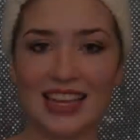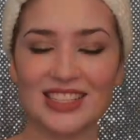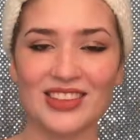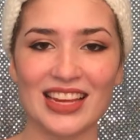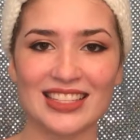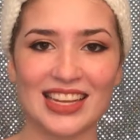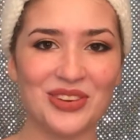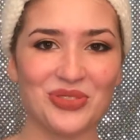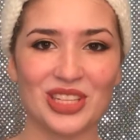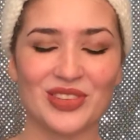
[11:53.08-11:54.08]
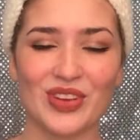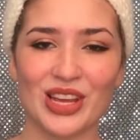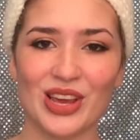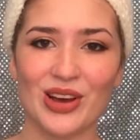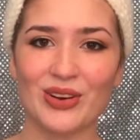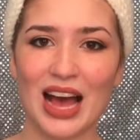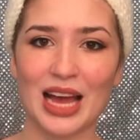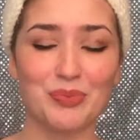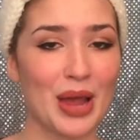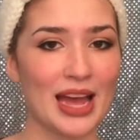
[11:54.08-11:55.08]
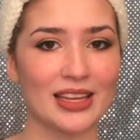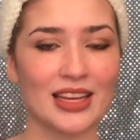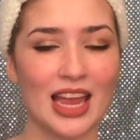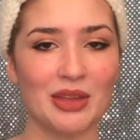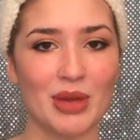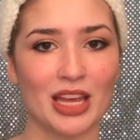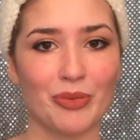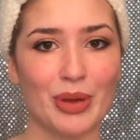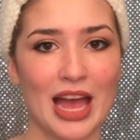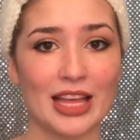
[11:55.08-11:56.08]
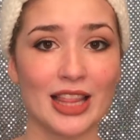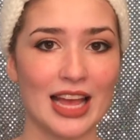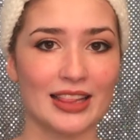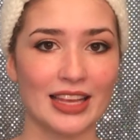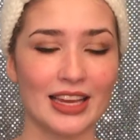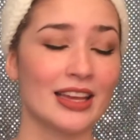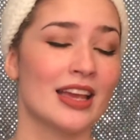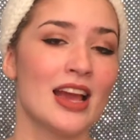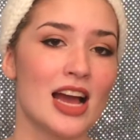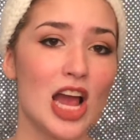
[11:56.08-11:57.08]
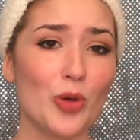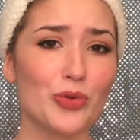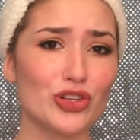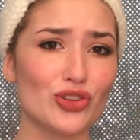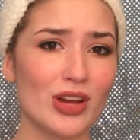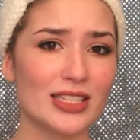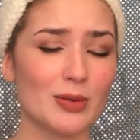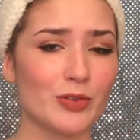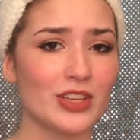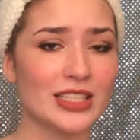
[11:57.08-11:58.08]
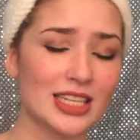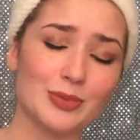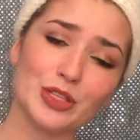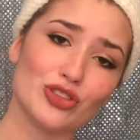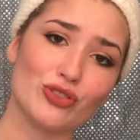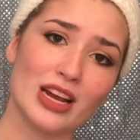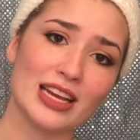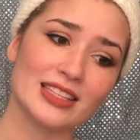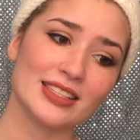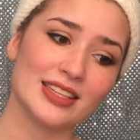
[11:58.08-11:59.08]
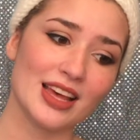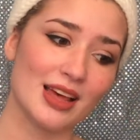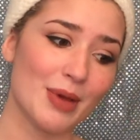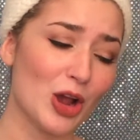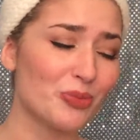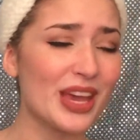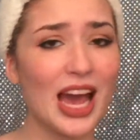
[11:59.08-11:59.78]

guys, so that is it for this video on packing a makeup bag lightly. I hope you enjoyed some of these tips and tricks. I hope they